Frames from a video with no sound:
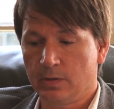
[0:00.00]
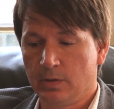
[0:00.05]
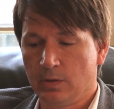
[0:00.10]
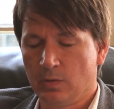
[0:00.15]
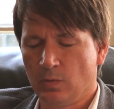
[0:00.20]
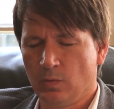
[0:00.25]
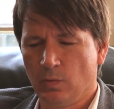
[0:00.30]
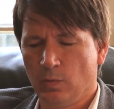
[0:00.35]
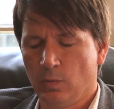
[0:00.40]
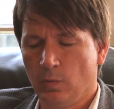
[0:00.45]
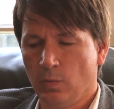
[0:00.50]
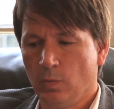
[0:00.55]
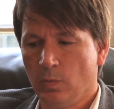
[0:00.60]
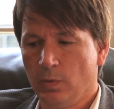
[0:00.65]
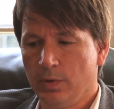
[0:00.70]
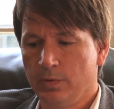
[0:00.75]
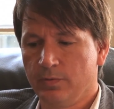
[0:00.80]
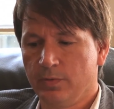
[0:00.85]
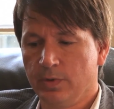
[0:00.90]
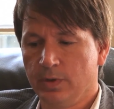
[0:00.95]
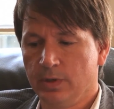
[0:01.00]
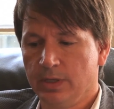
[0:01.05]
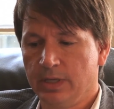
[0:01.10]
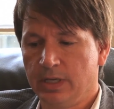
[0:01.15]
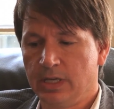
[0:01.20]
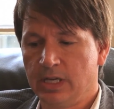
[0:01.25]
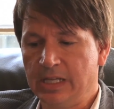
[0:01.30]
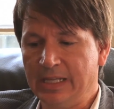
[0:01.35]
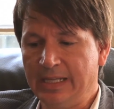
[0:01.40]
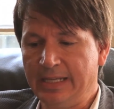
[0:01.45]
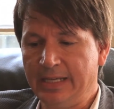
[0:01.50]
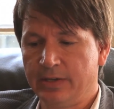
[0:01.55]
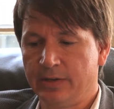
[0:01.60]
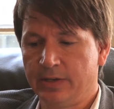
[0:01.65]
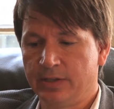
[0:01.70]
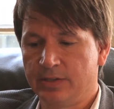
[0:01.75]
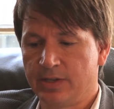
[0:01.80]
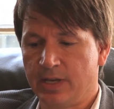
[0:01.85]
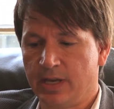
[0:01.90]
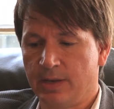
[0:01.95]
One really clear
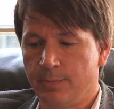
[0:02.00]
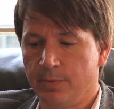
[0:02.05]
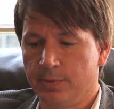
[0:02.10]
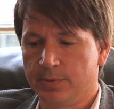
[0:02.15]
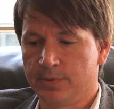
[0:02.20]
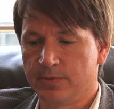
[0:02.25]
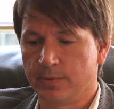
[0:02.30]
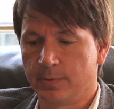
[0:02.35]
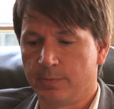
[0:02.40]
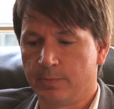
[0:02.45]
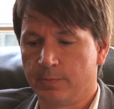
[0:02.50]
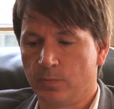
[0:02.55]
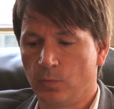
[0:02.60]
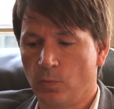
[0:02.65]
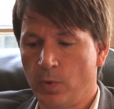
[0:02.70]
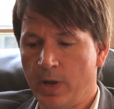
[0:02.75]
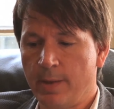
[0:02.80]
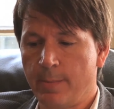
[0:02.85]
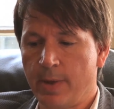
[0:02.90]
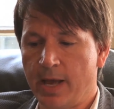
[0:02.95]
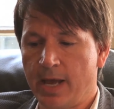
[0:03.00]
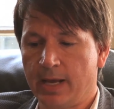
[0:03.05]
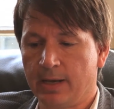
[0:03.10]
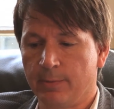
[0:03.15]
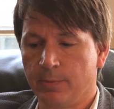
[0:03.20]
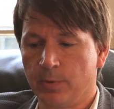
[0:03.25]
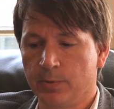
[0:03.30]
example is from way back,